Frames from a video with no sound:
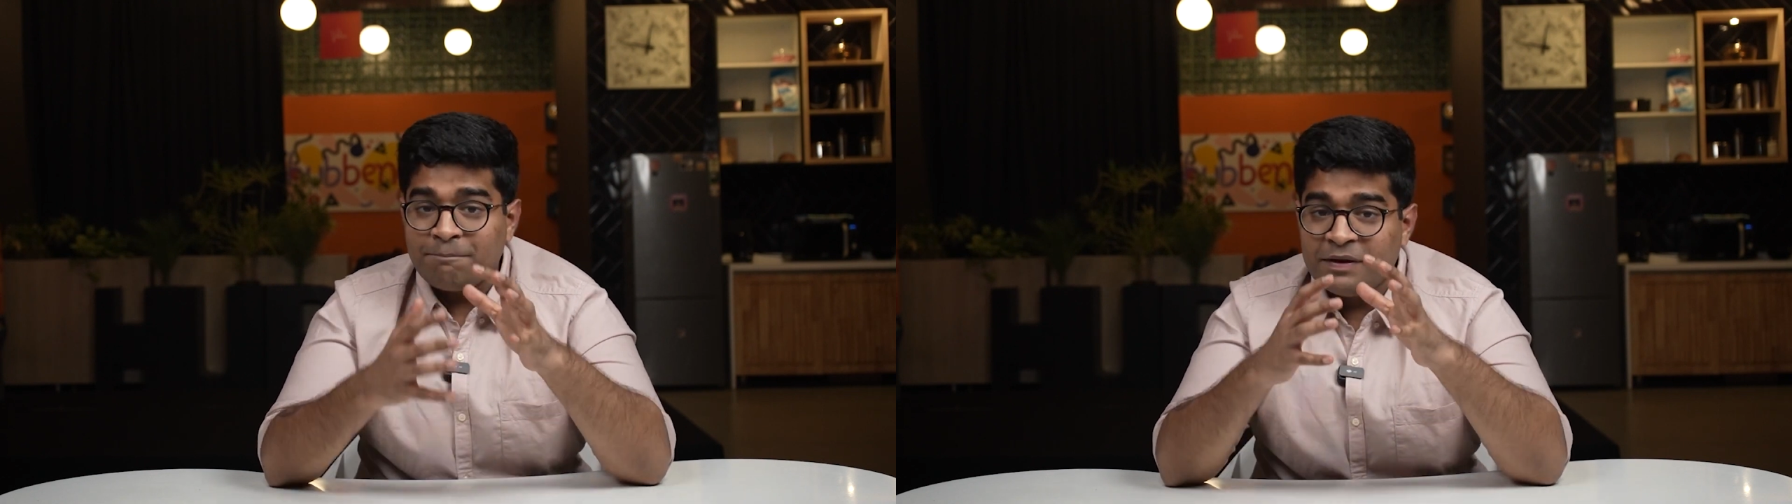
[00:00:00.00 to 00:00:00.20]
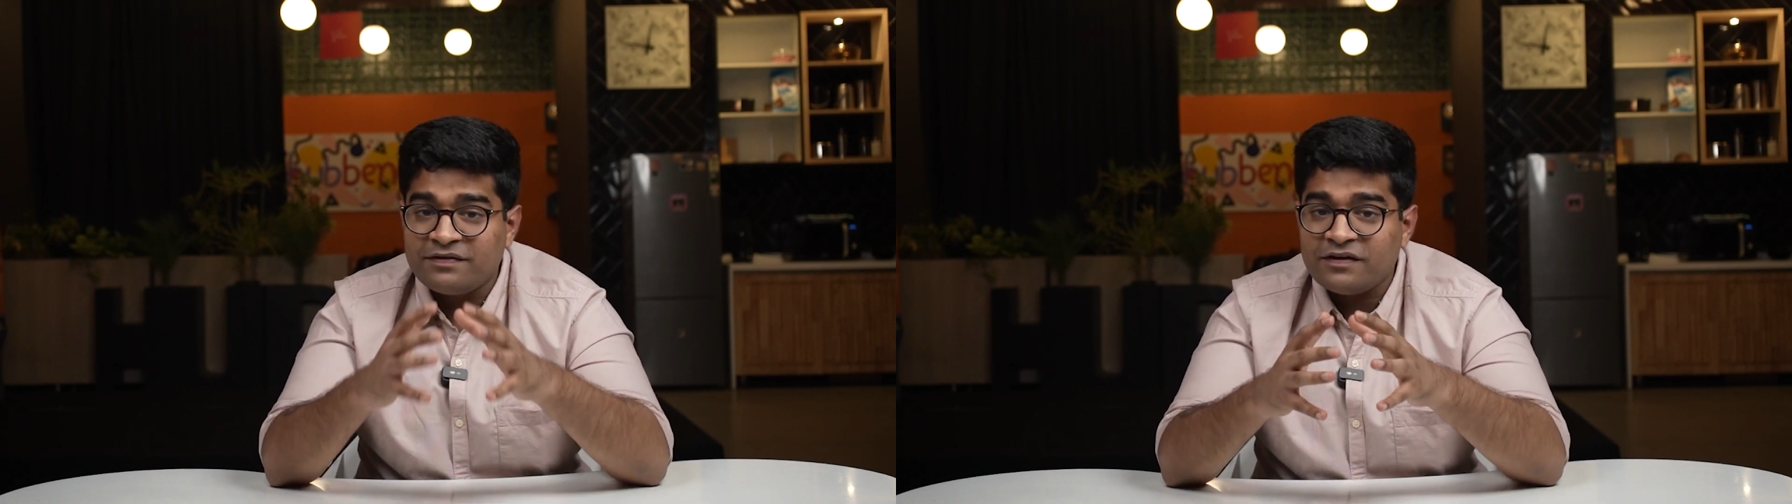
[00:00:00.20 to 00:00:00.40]

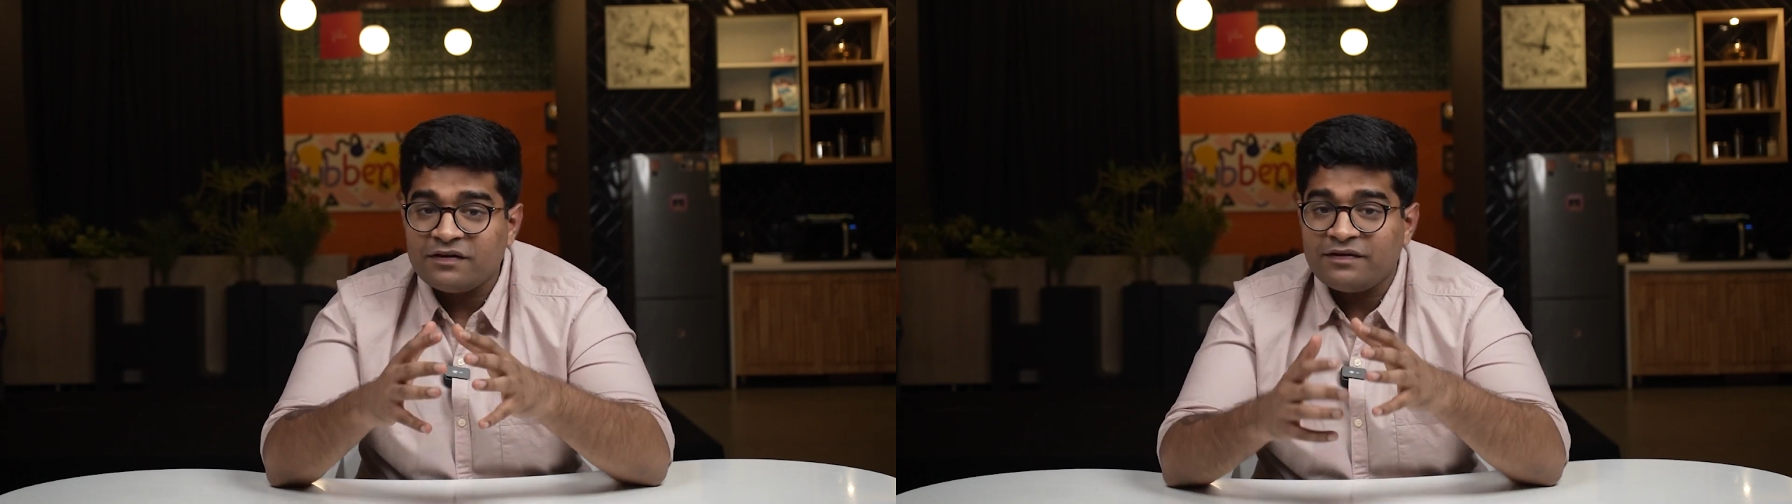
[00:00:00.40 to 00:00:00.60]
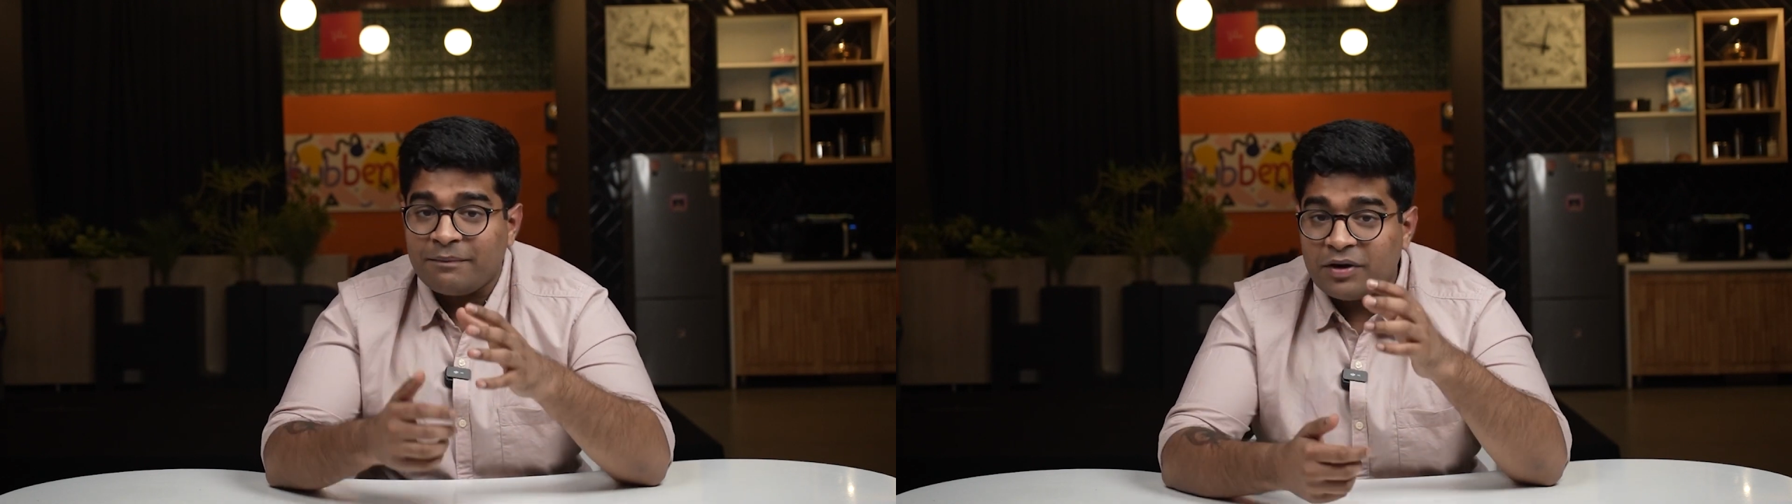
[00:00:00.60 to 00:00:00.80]

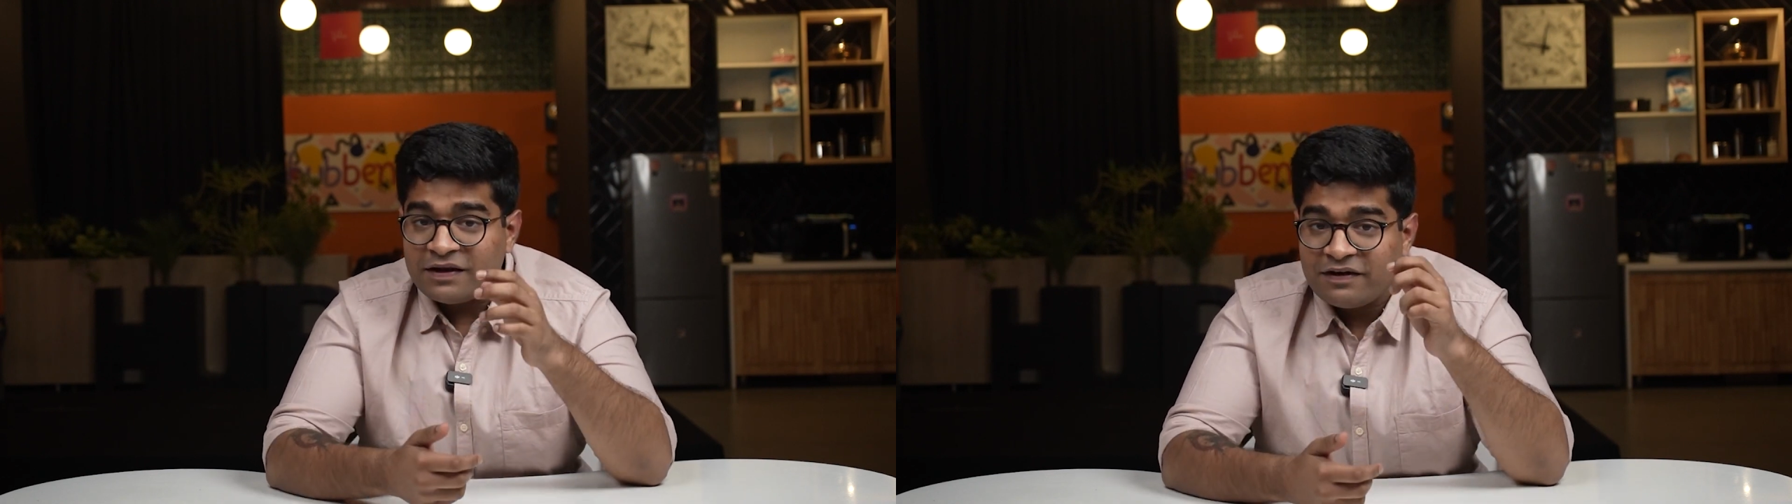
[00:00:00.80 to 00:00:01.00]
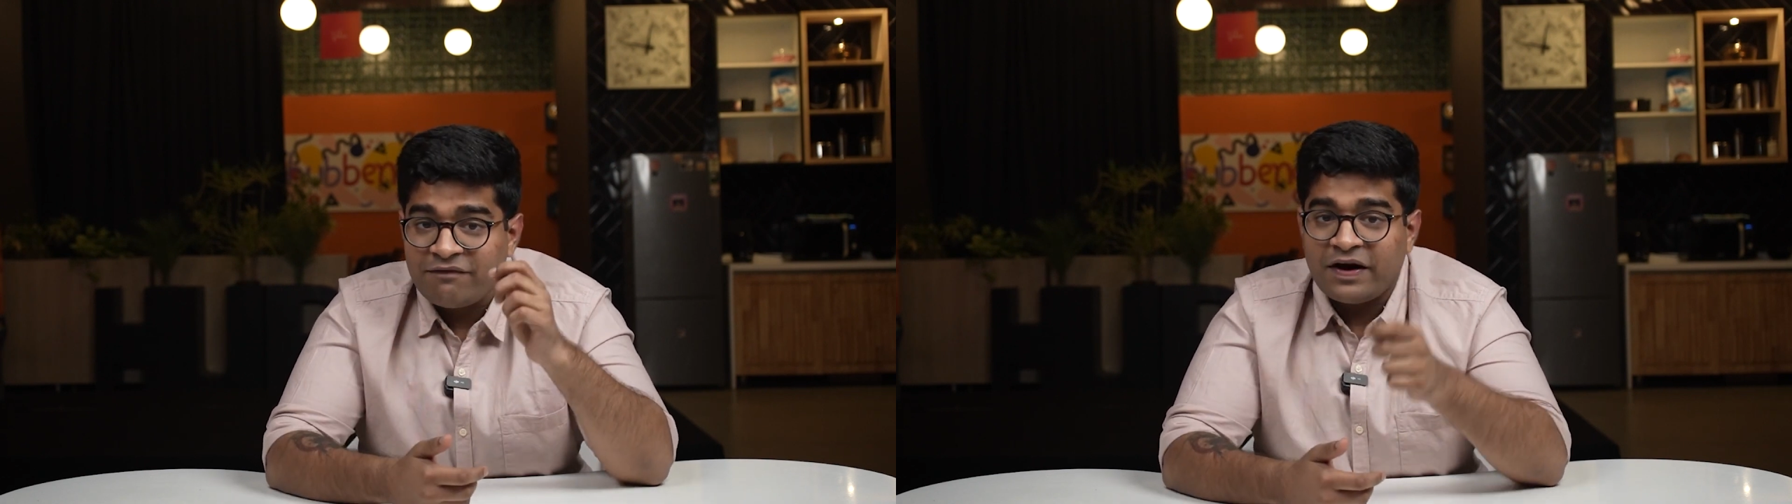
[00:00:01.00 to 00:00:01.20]
businesses
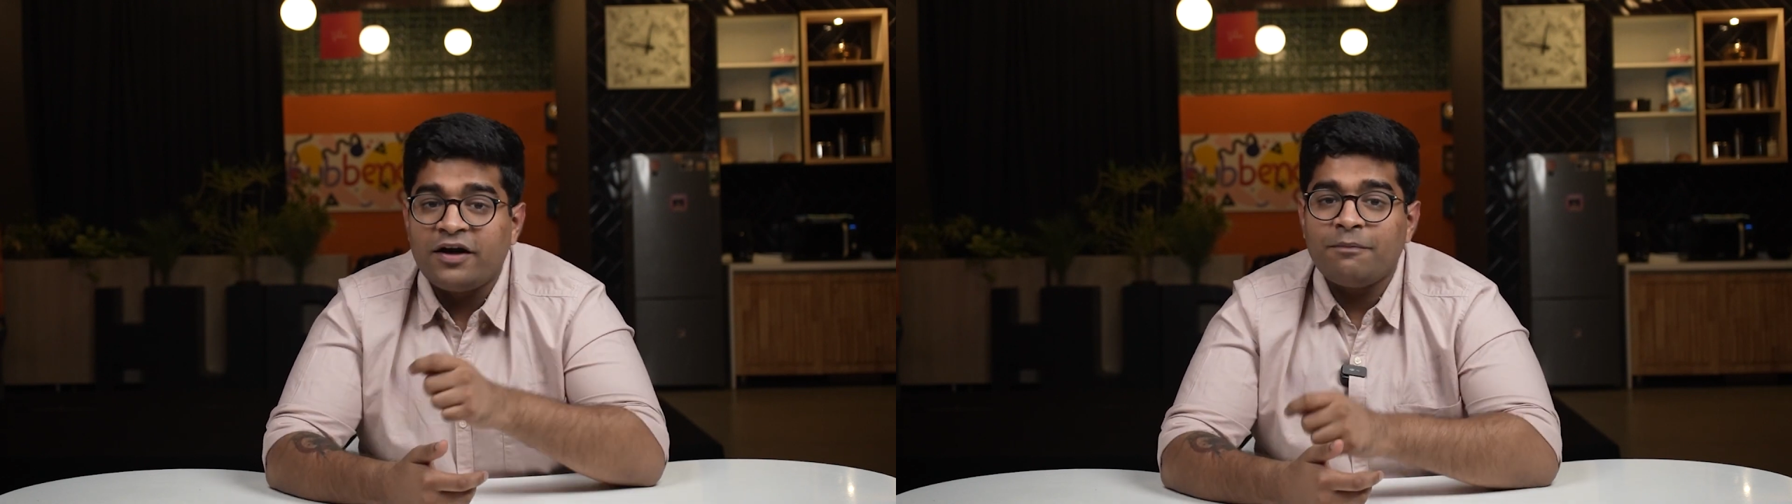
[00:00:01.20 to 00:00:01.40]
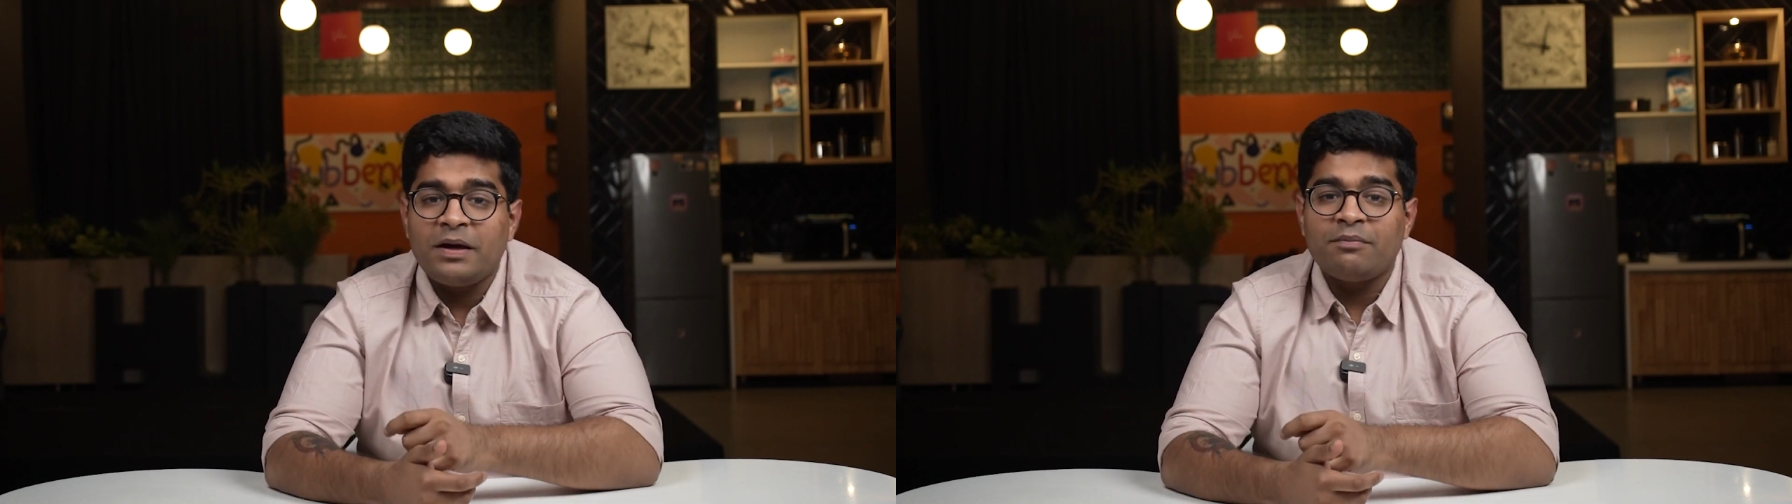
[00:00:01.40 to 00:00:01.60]
embracing
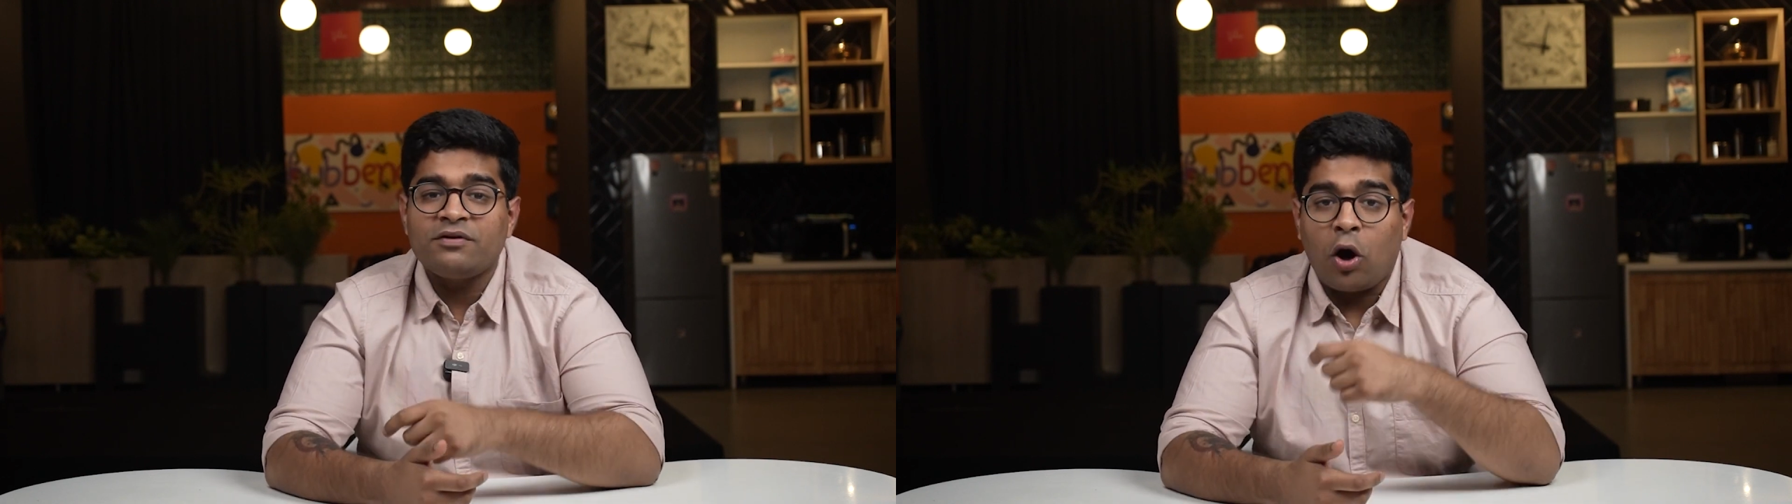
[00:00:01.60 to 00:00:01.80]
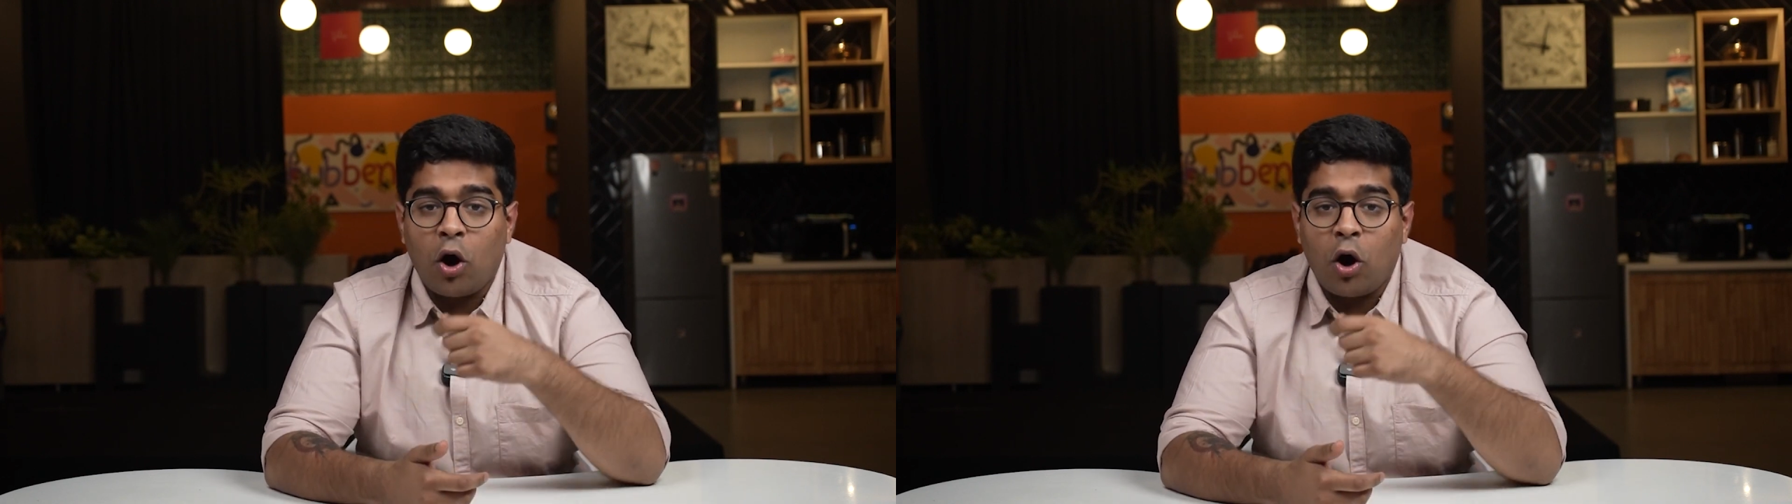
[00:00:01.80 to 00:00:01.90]
vendor payment